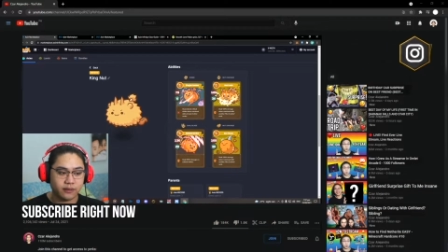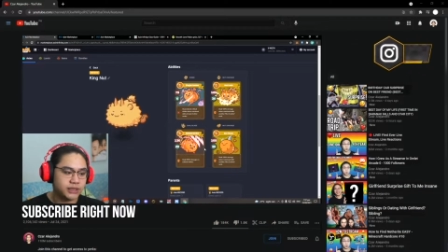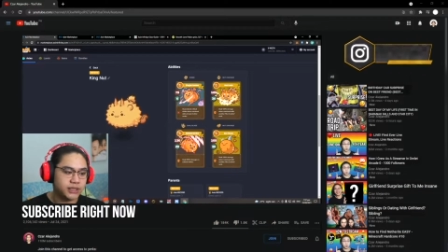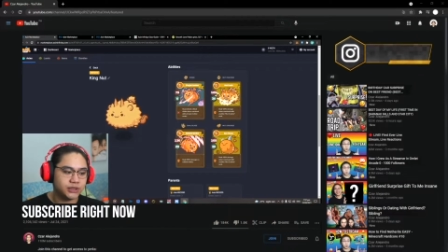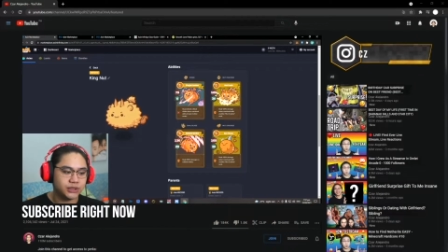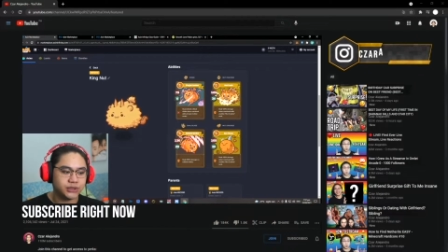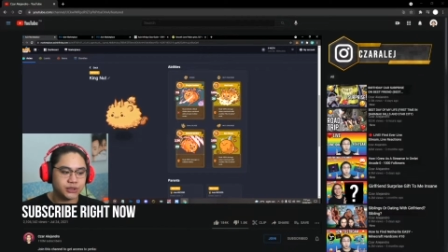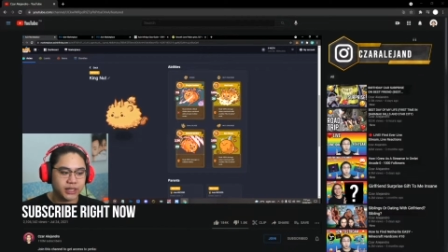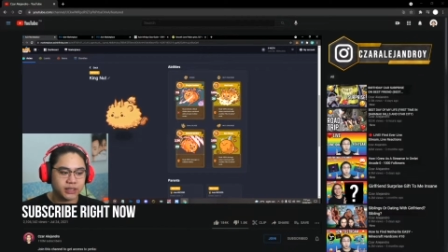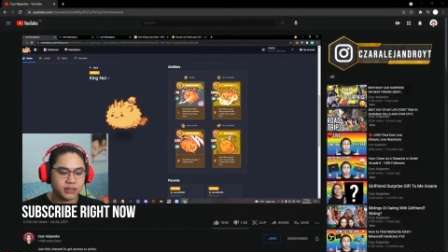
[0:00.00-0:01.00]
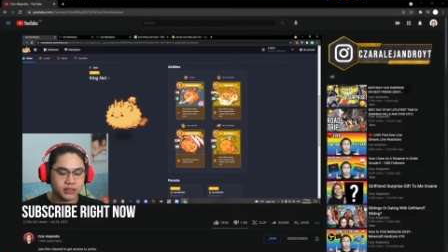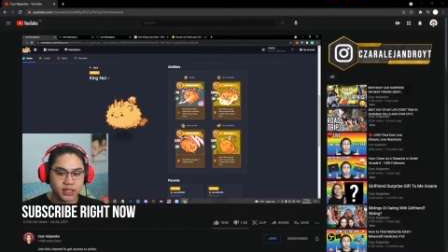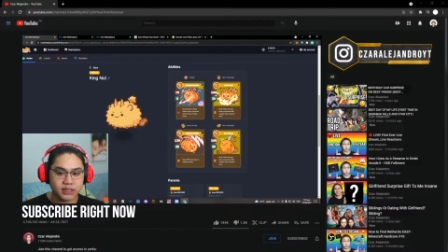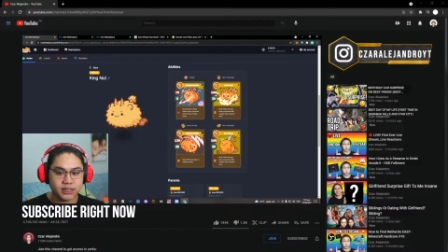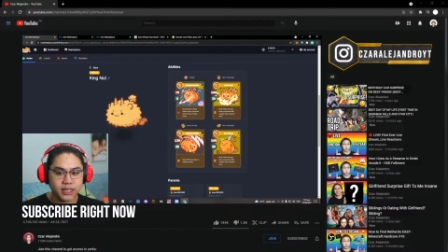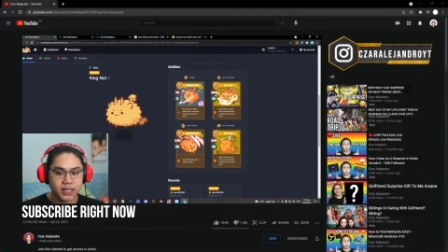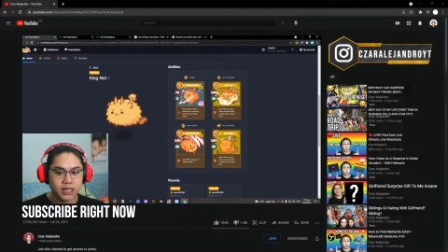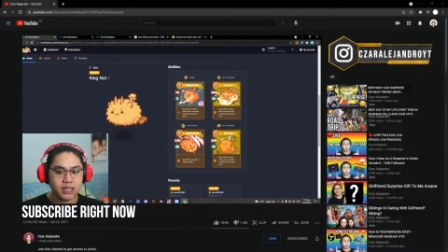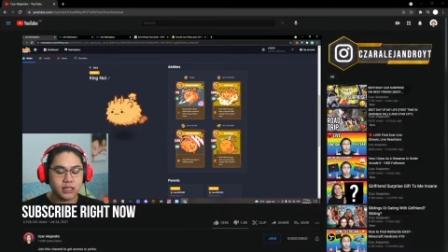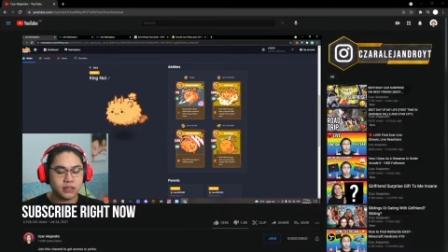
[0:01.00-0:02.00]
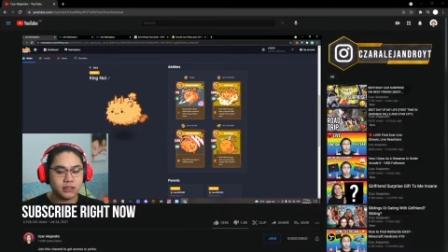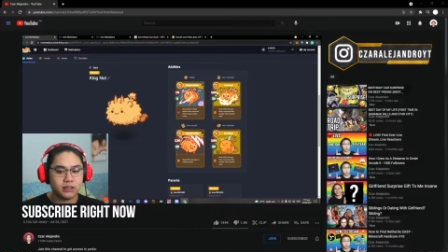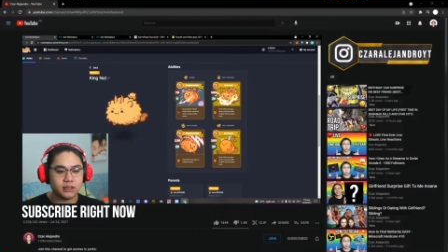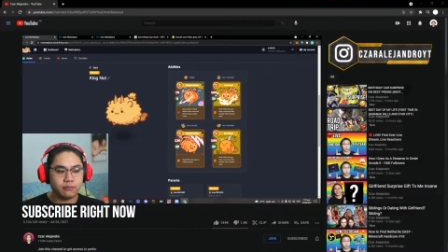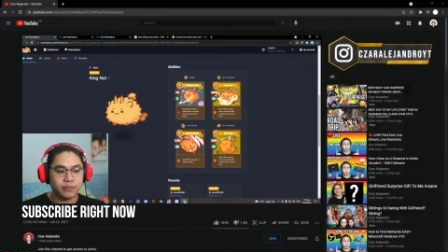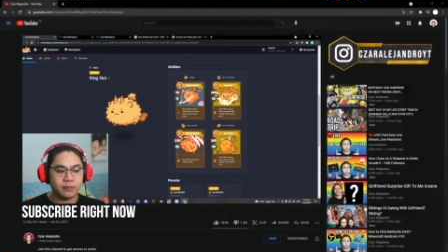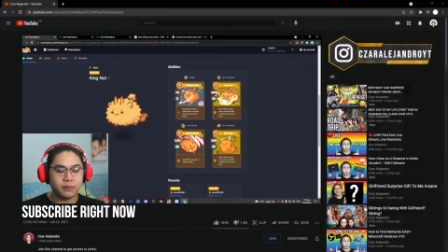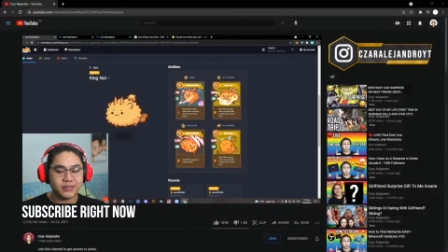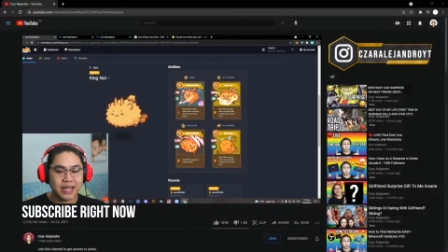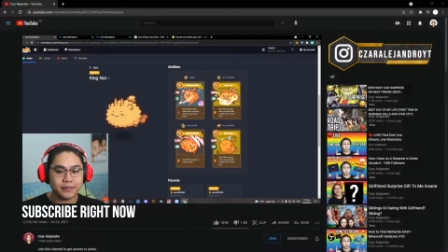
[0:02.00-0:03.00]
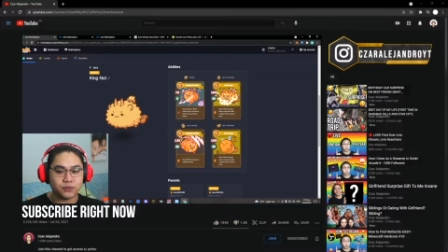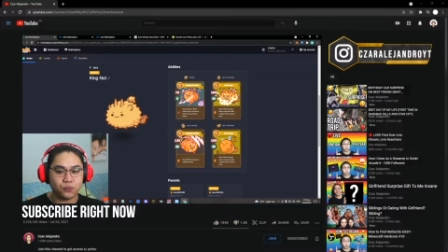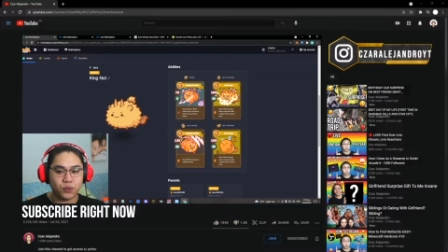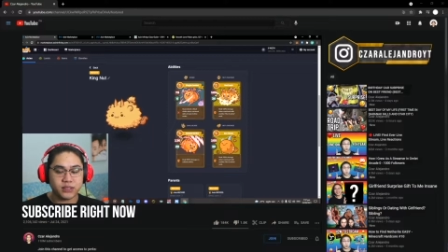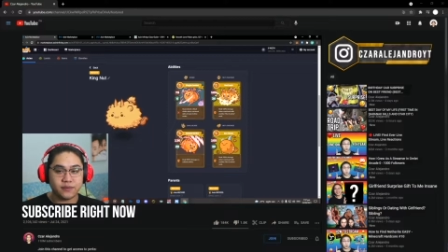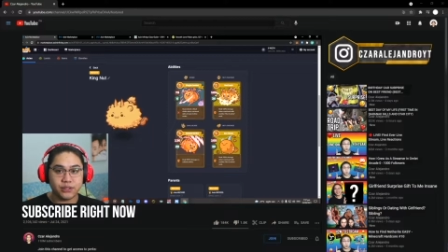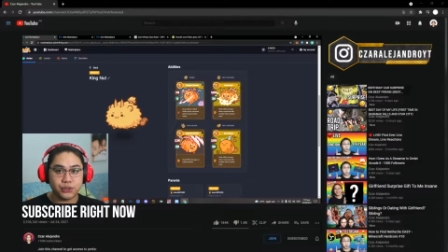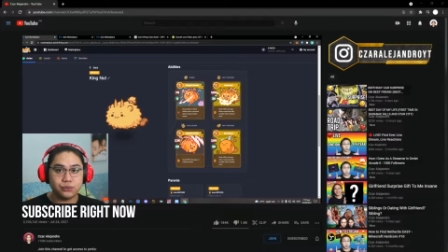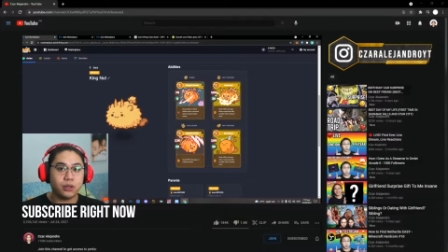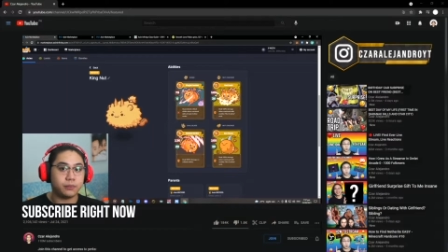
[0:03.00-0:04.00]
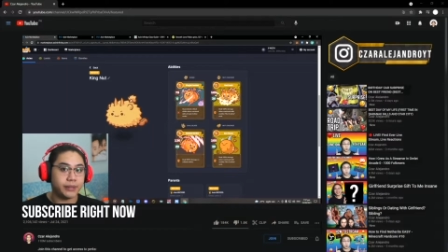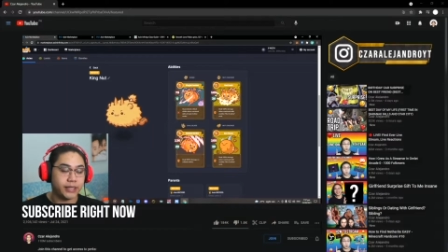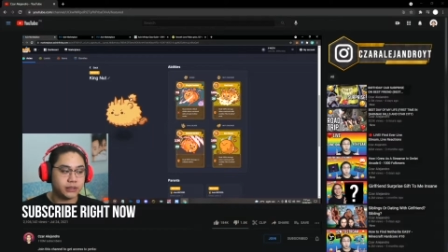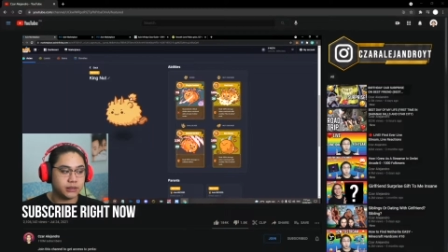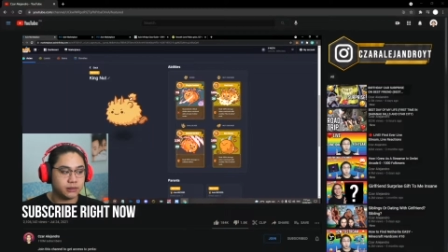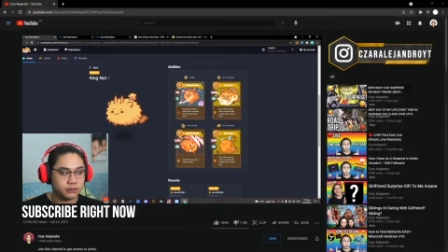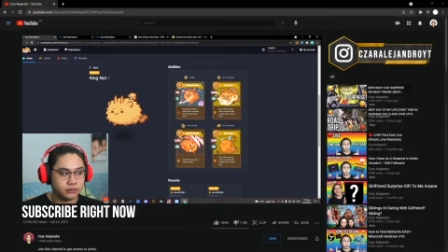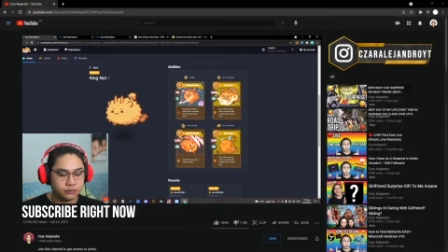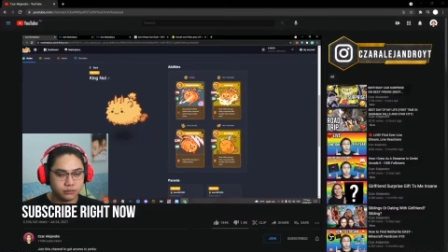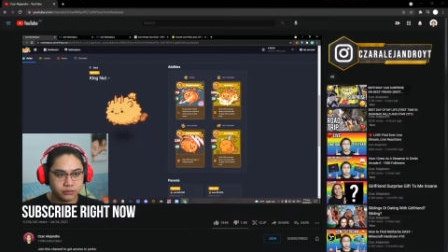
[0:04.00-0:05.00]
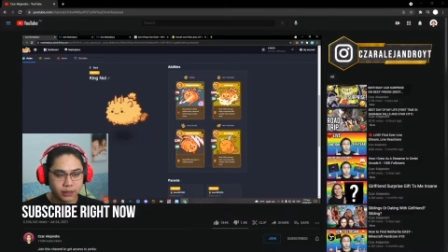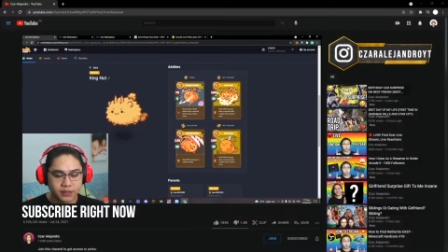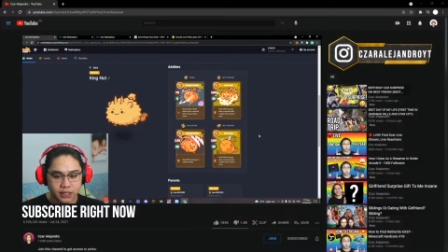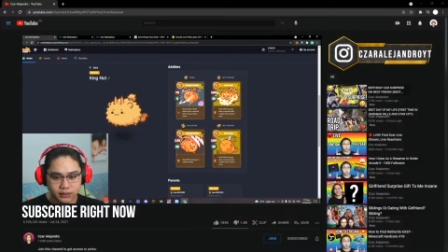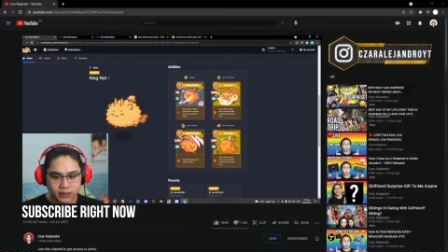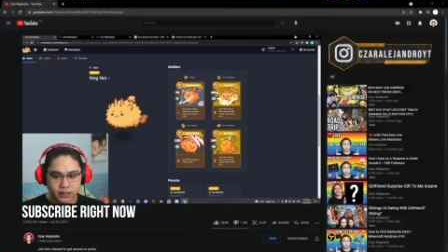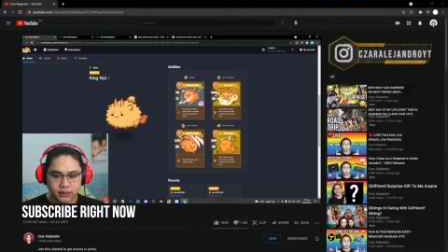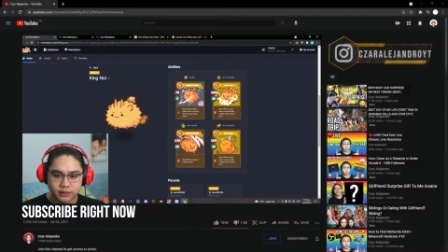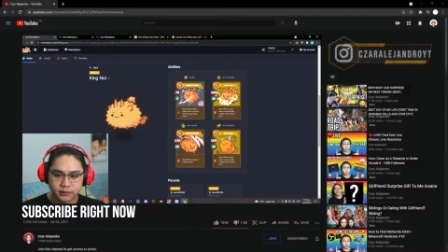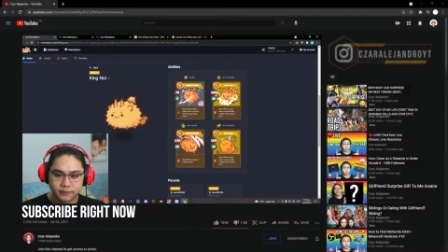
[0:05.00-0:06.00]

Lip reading: Sinister Strike does a minimum damage of 172 on plants, reptiles, dusk.